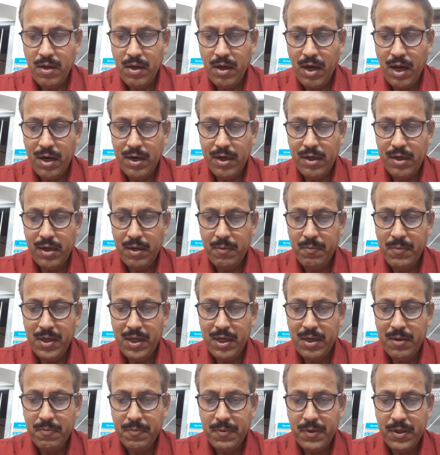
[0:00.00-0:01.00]
and the
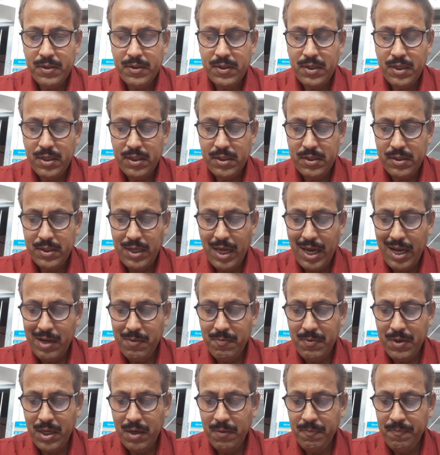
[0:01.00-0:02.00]
remaining percentage is
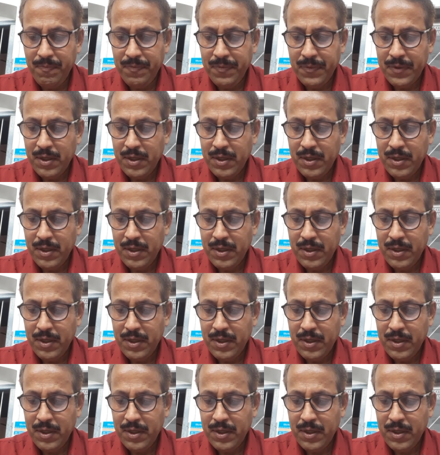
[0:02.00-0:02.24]
aluminum.